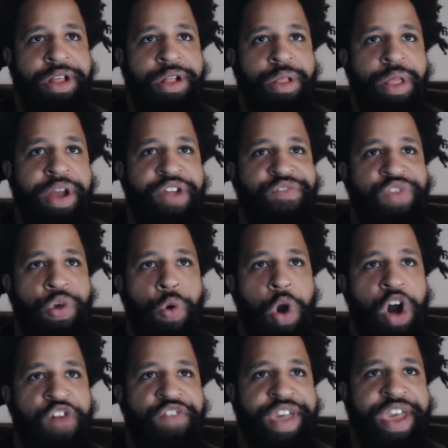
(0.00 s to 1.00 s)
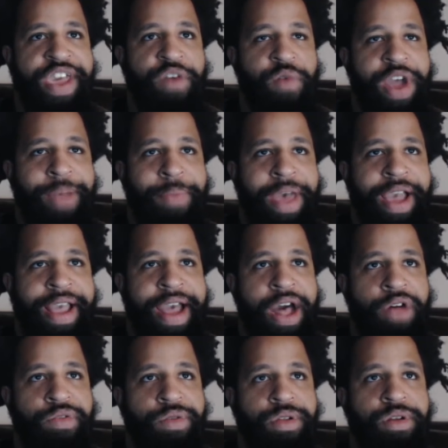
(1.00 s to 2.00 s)
Let a few off and get right back
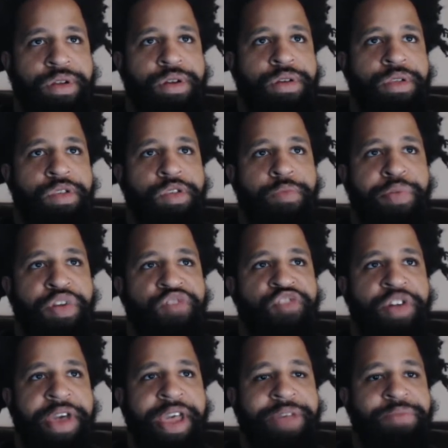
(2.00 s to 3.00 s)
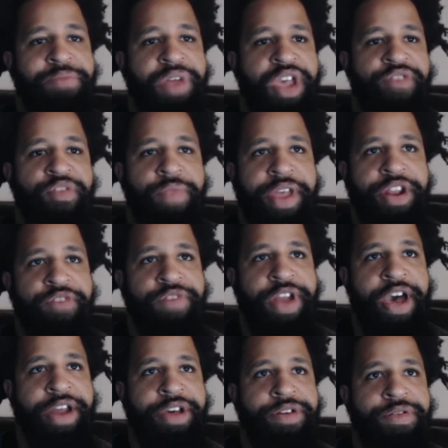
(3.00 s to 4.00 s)
out. Beautiful game plan from Lando
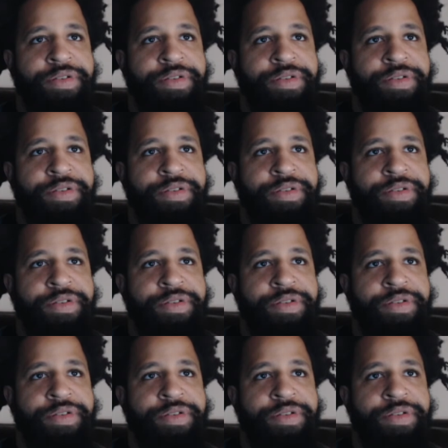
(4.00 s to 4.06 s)
Venata.